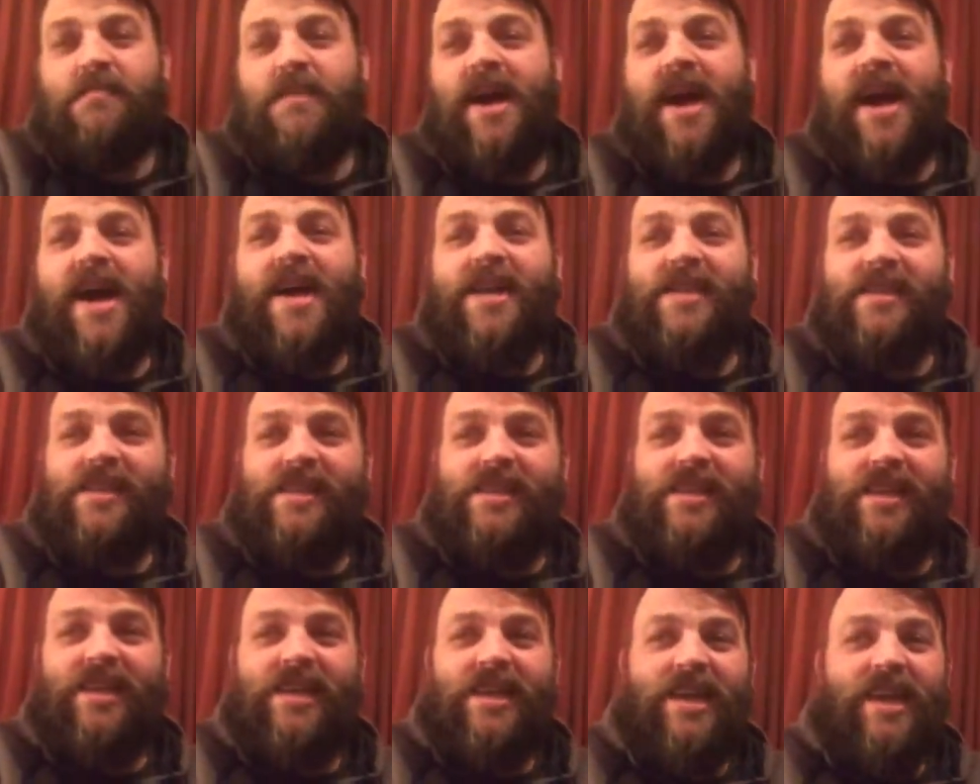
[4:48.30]
I
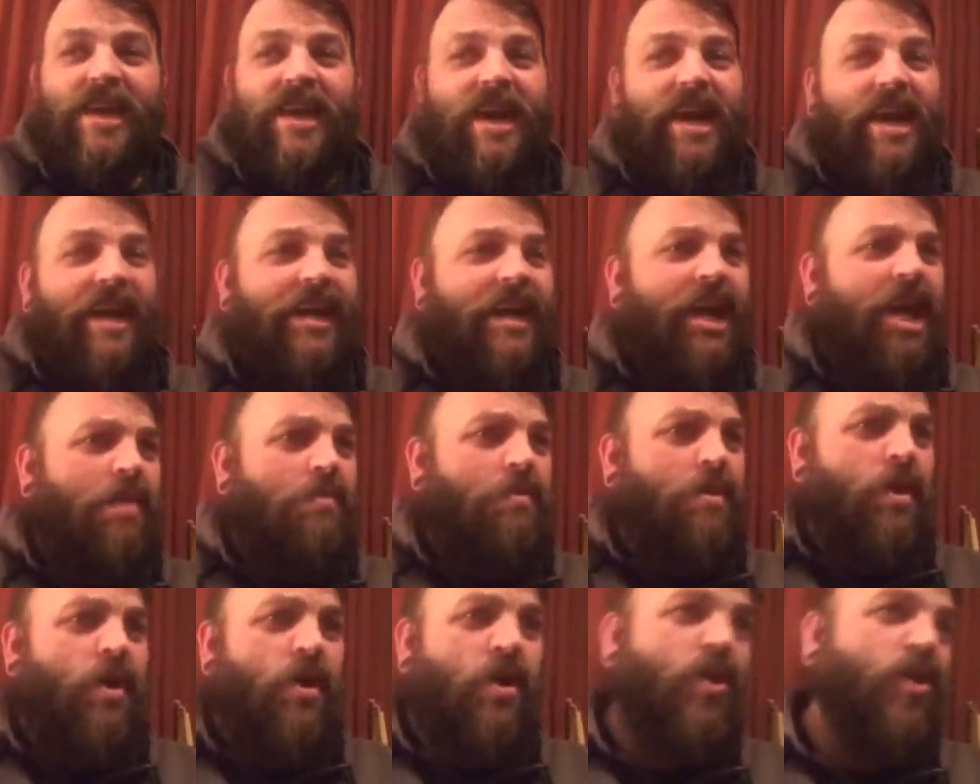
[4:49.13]
passed. I came
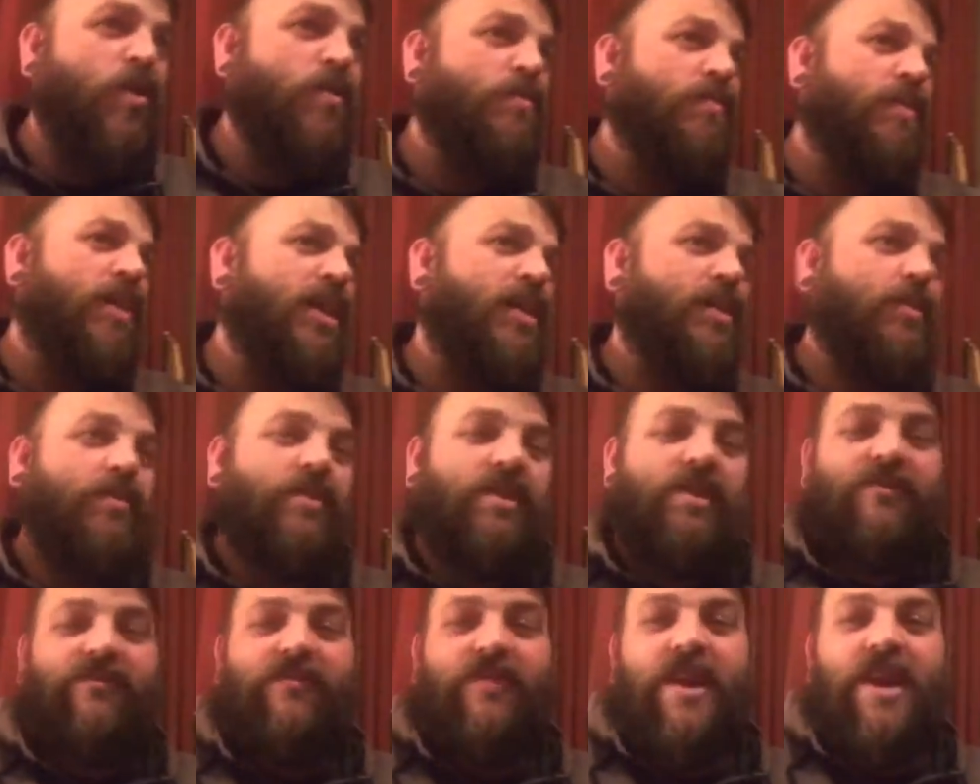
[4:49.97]
home
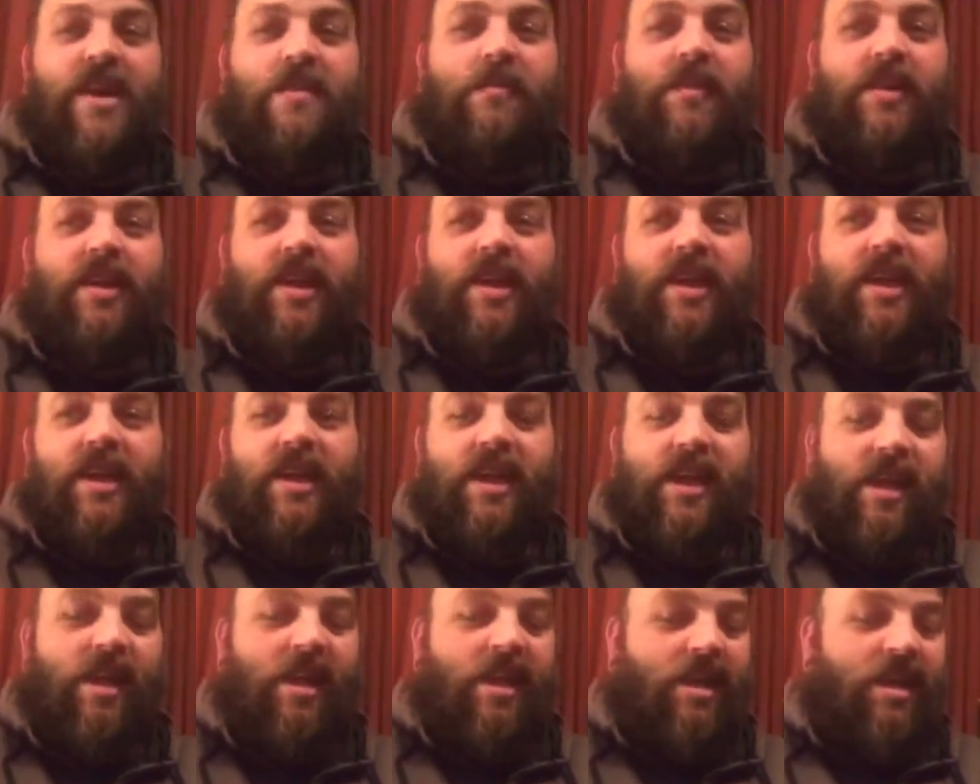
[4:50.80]
with the
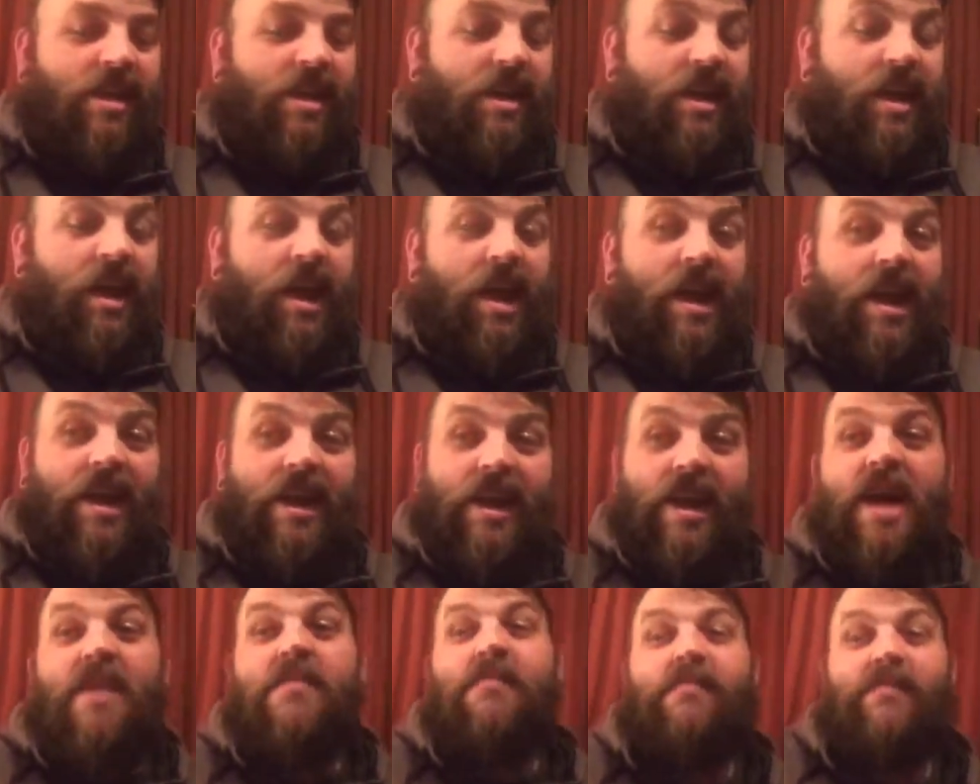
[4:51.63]
family,
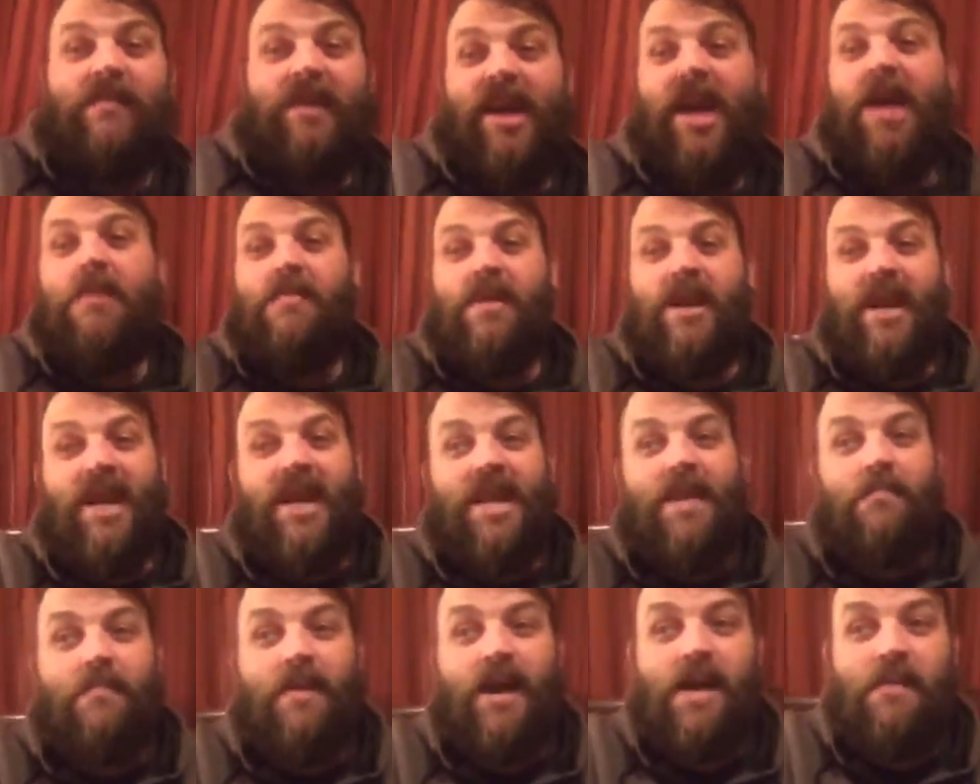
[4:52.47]
and I'm
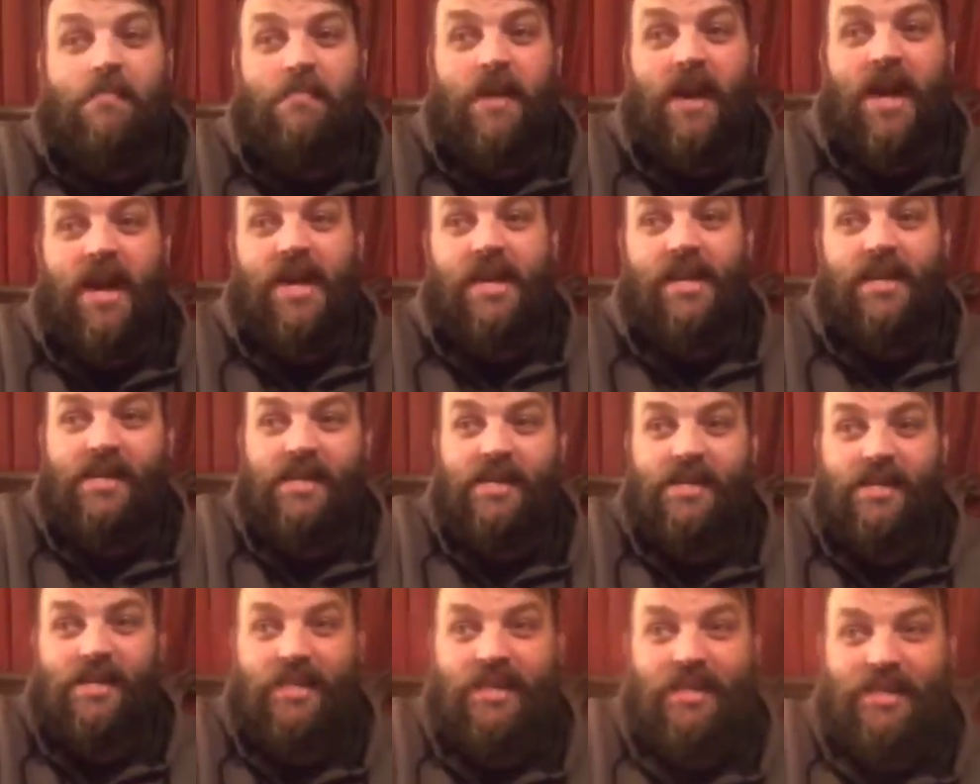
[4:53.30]
in my bed
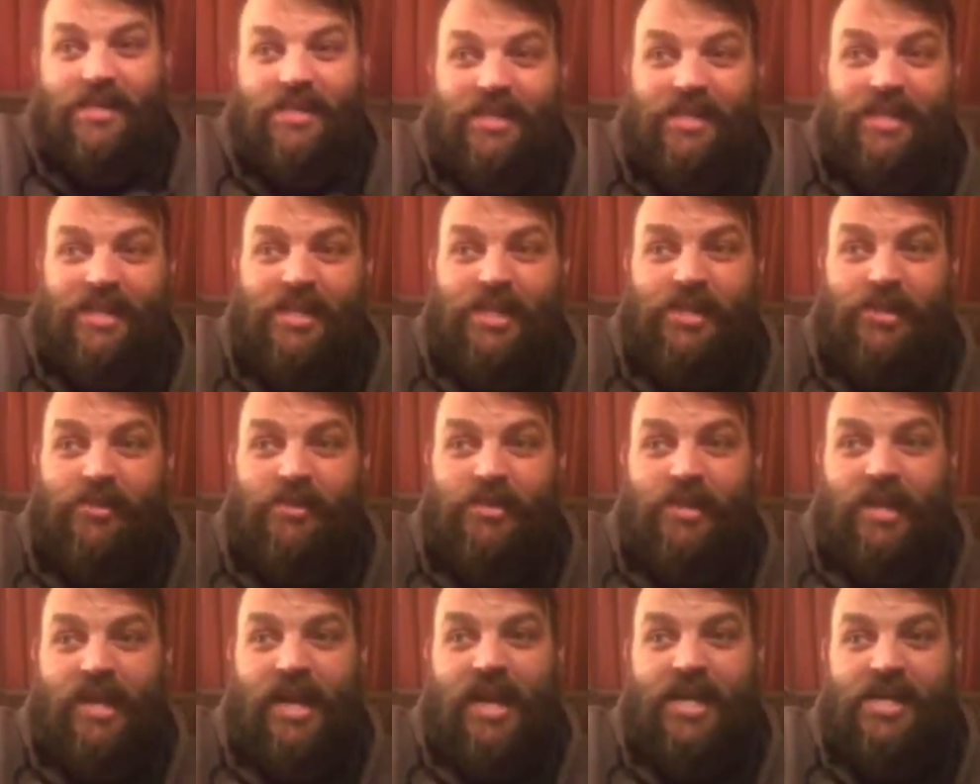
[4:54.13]

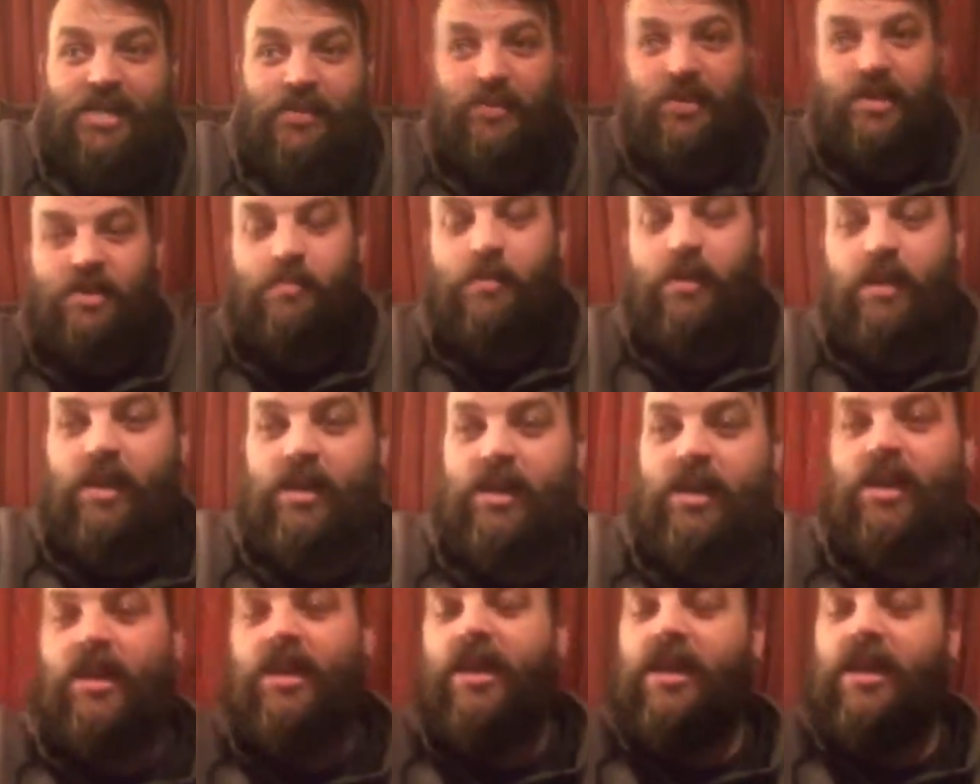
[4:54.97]
literally as we speak.